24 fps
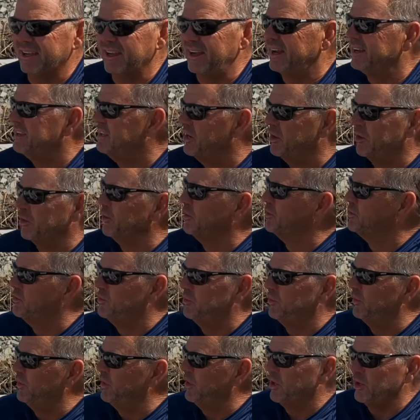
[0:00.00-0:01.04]
a year or
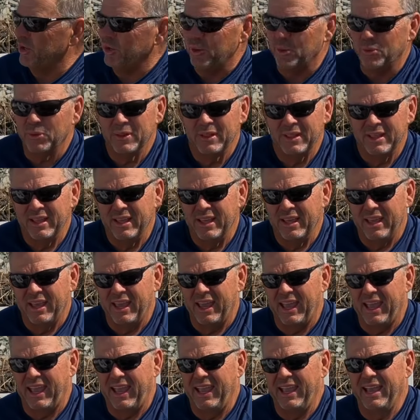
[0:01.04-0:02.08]
two ago,
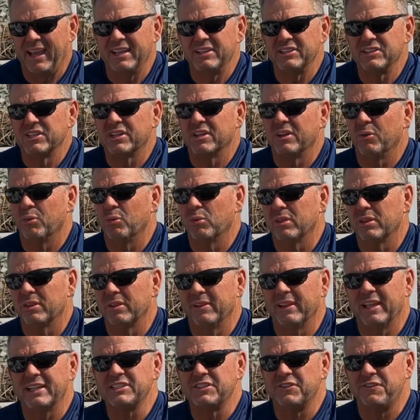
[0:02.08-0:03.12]
and
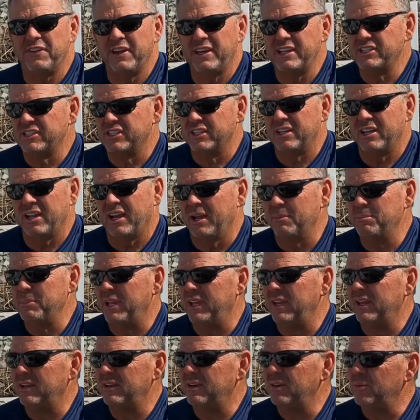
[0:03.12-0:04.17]
let's face it, I
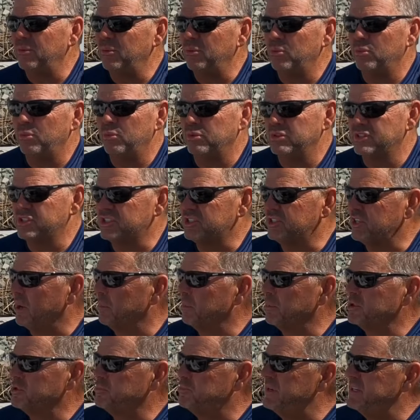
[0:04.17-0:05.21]
mean,
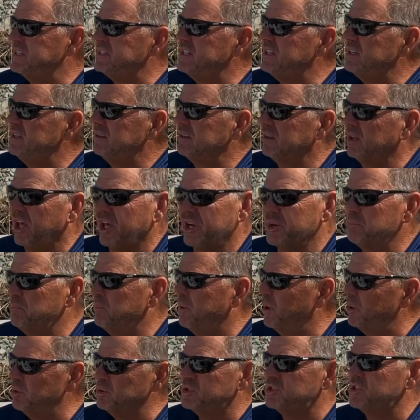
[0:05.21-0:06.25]
summer's busy, a lot of
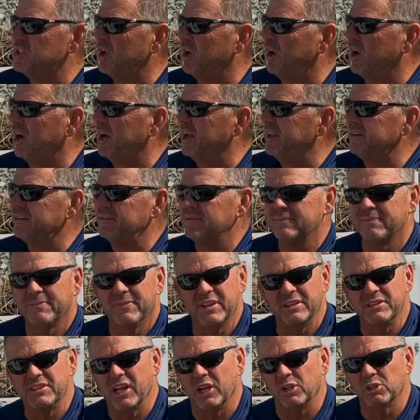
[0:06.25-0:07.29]
boats on
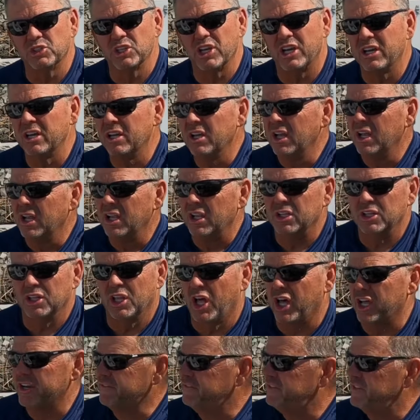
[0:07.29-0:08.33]
the Delta, a
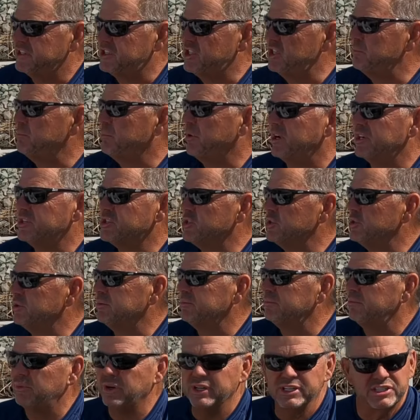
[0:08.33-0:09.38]
lot of fishing pressure,
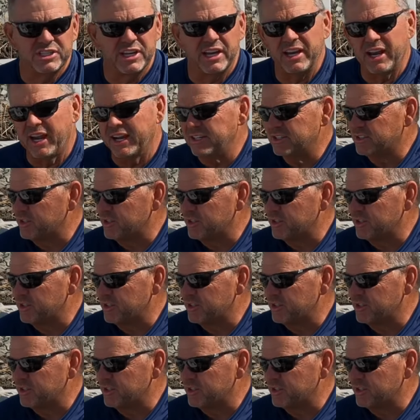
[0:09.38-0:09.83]
Wednesday night